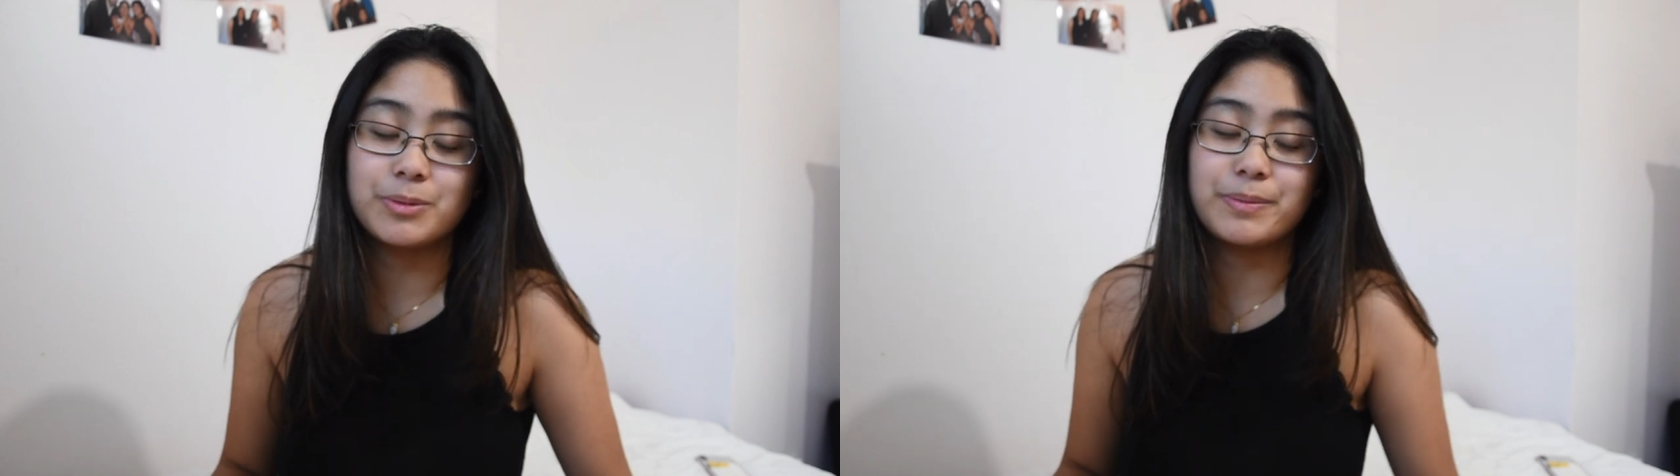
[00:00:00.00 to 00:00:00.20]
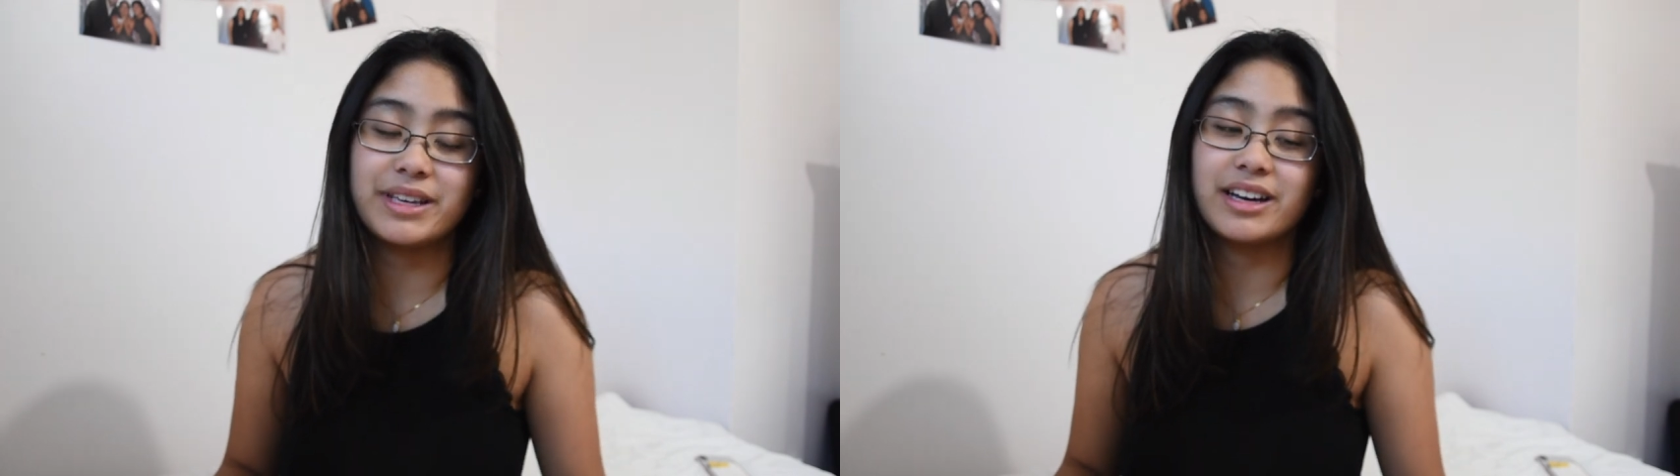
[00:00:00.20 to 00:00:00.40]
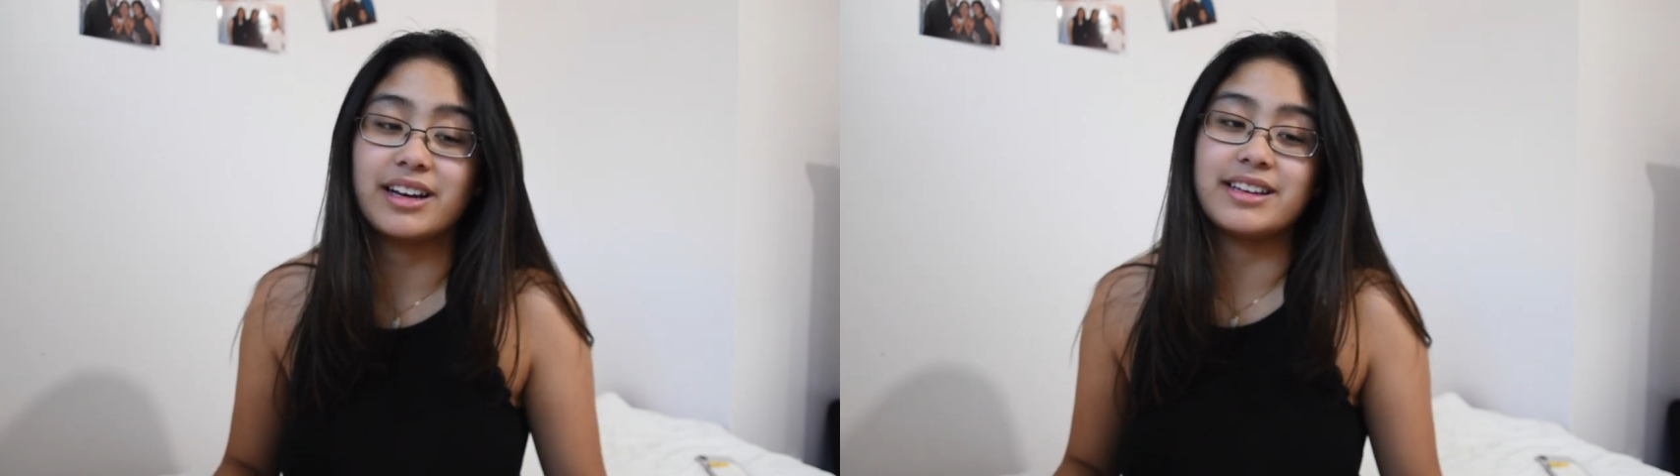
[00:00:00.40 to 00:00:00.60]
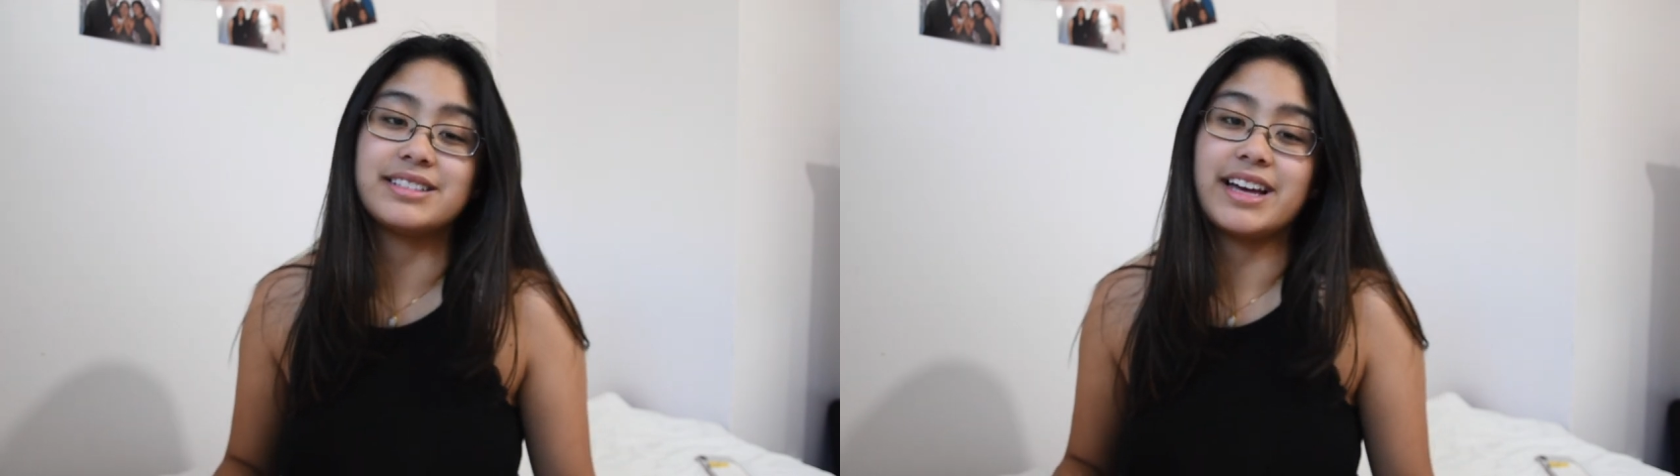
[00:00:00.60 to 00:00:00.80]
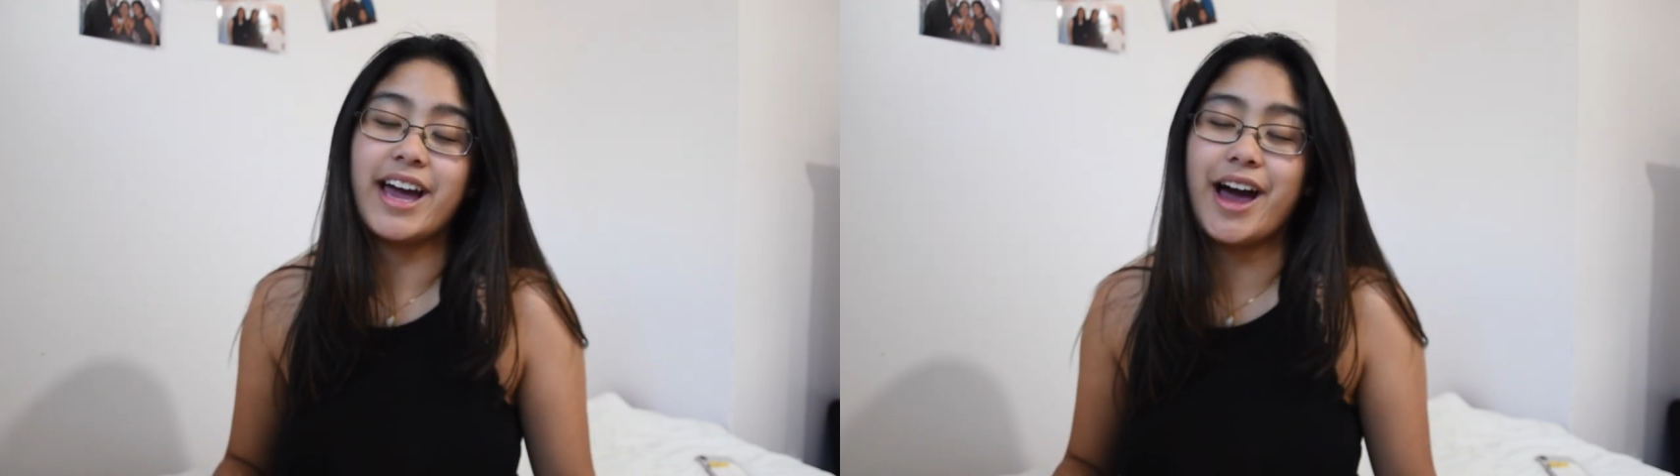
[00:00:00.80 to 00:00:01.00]

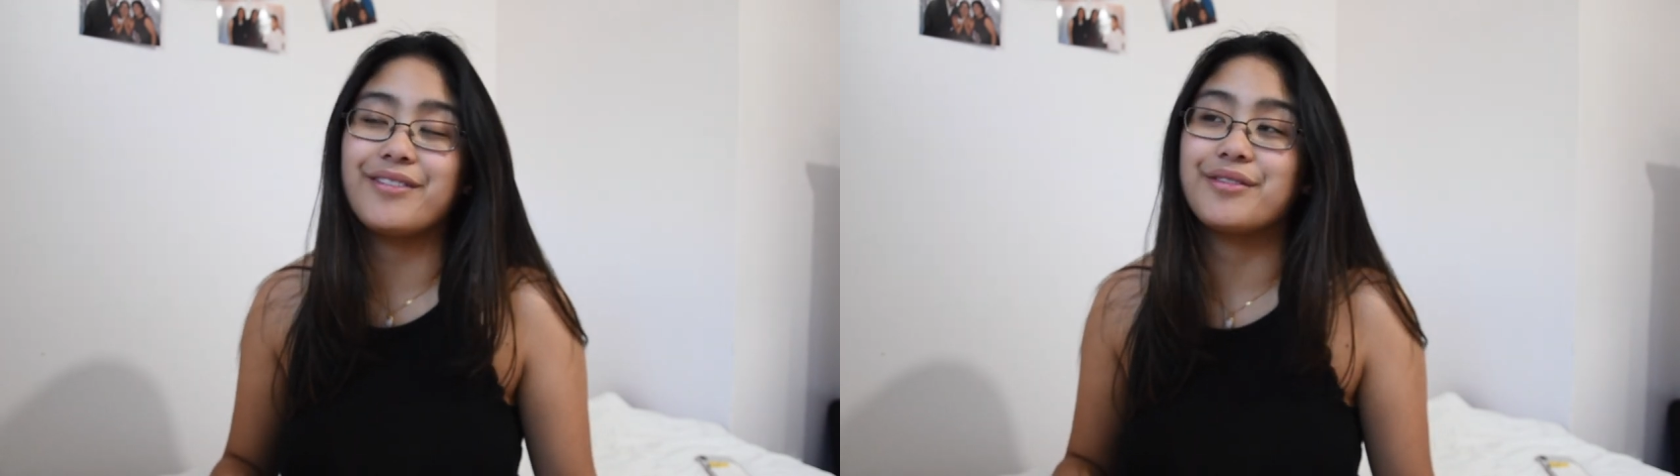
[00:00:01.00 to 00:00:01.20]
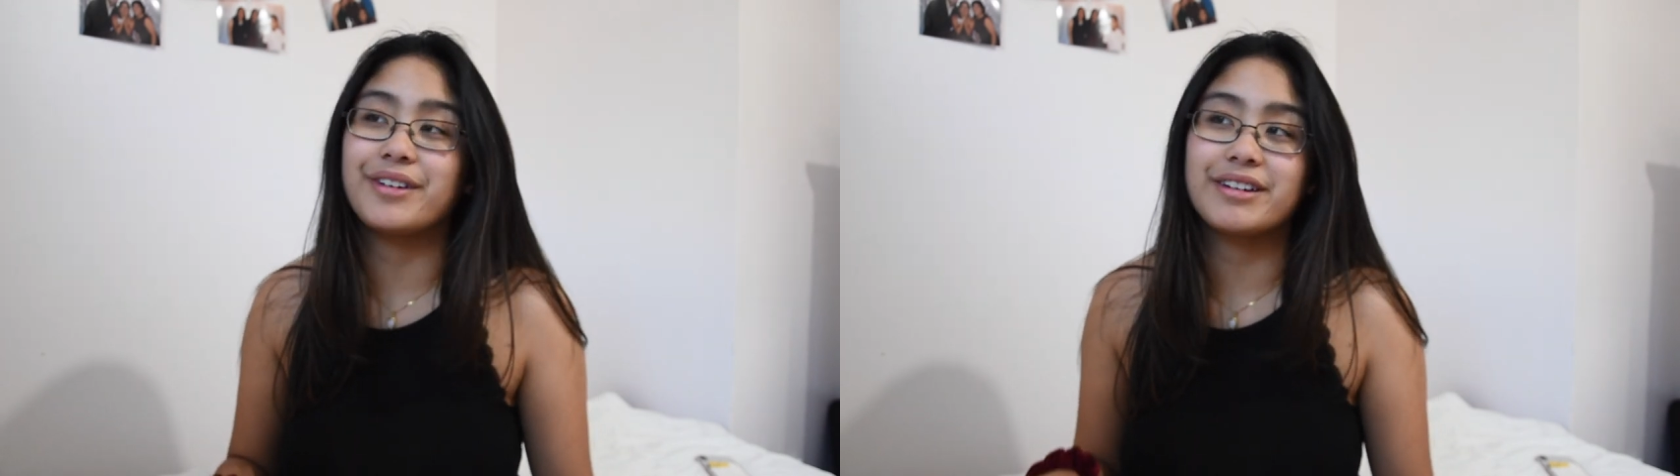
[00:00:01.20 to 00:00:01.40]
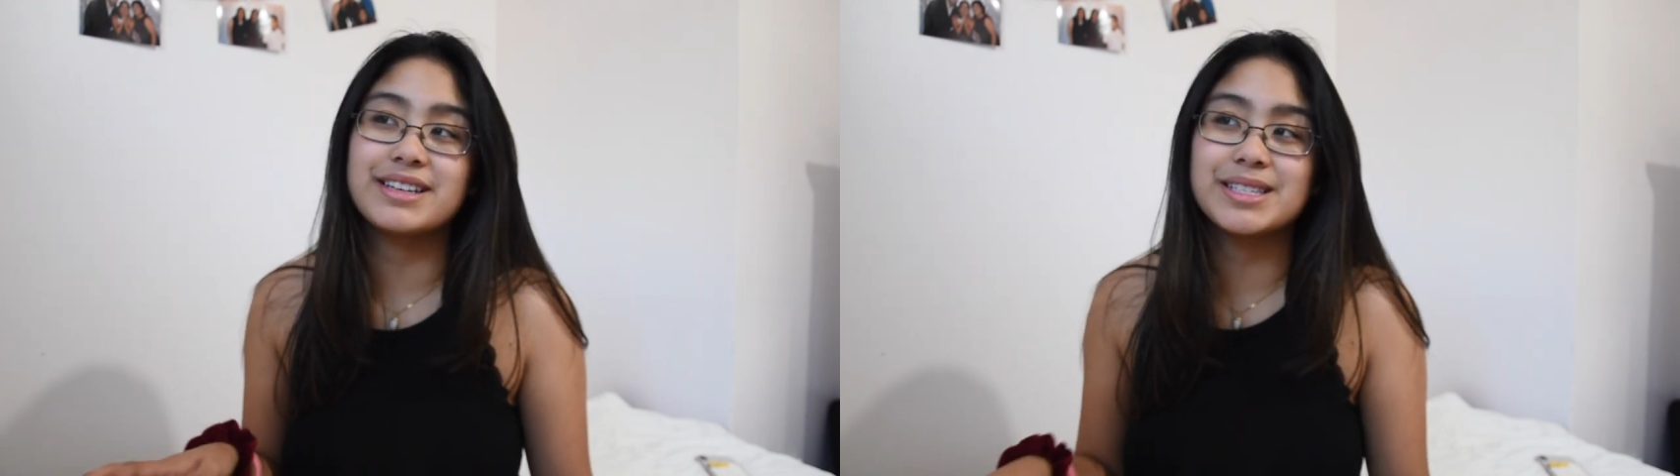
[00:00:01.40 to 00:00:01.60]
because I have a very